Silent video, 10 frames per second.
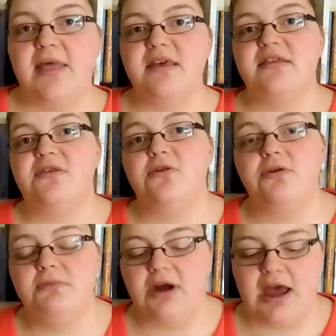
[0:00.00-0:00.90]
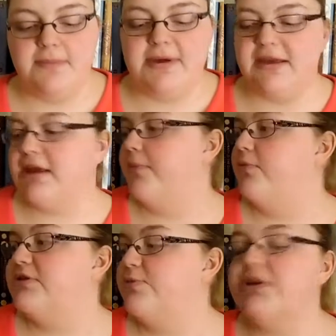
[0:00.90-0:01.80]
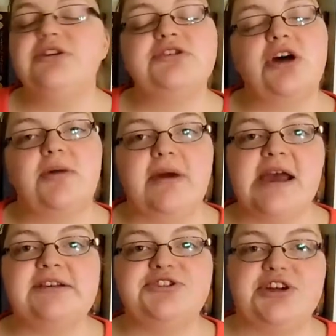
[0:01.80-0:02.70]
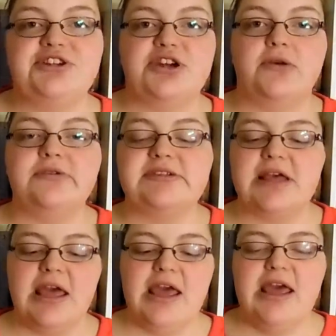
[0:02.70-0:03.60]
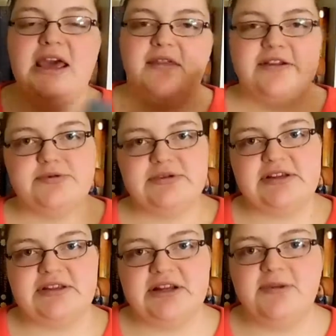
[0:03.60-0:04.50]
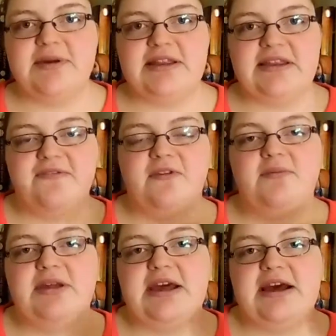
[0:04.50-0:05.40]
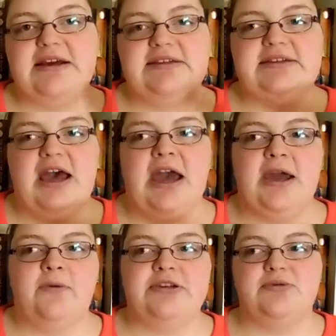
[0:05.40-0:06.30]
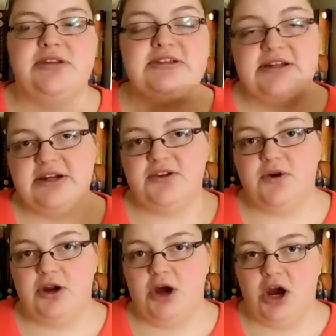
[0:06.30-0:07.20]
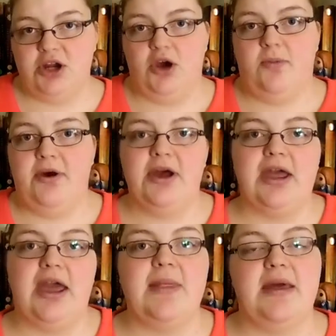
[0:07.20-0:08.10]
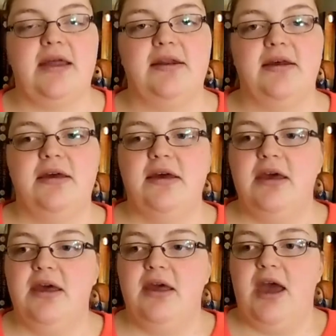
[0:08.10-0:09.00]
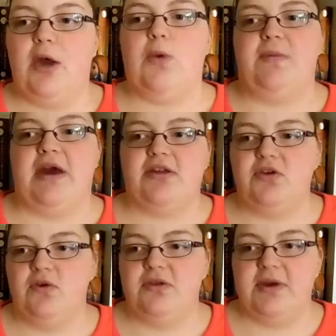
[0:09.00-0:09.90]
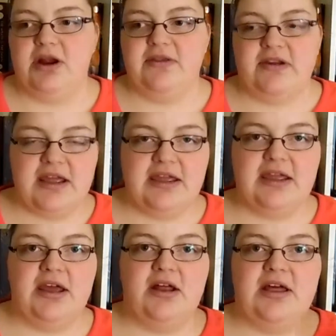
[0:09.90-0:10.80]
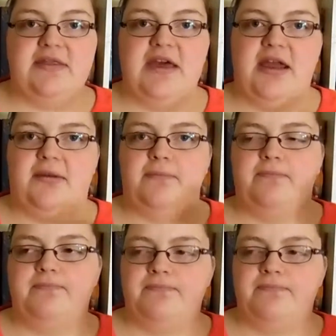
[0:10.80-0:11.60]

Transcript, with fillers: And then the third book I picked up was Winter Song by S.J. Jones. This one's a little bit different because I was listening to an audiobook and then I went back to The Bear and the Nightingale and then